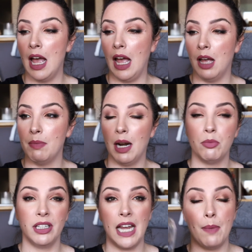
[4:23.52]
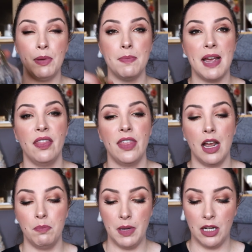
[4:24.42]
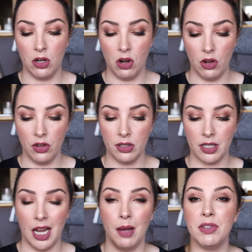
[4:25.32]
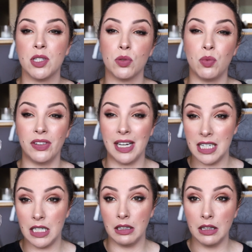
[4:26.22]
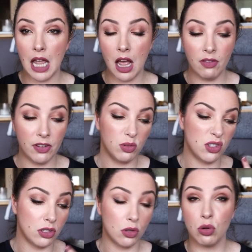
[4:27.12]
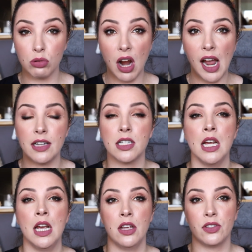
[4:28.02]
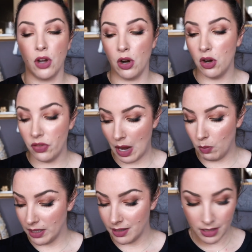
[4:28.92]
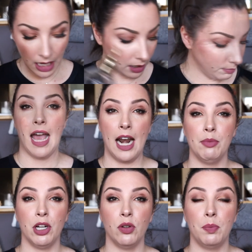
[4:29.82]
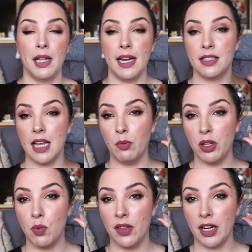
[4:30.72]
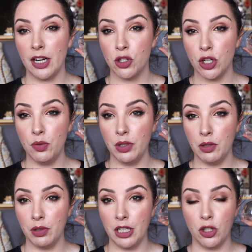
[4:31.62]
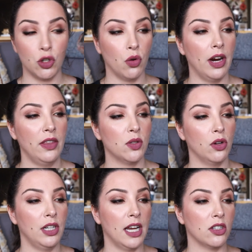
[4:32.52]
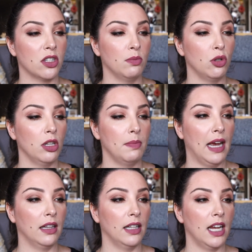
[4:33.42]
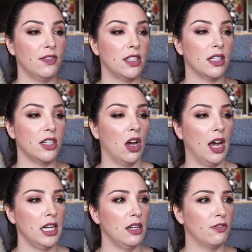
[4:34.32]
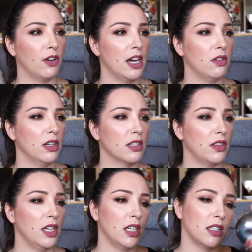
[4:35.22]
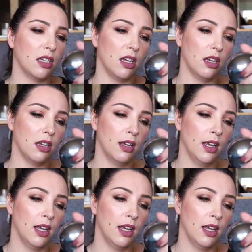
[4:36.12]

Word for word: Um, and I'm really happy about that because um, this was one that I didn't love. It was just all right. So that one's done. And I'm gonna replace that with one that I do really, really enjoy. This only has a small amount left. It's a tiny fragrance. I think it's a,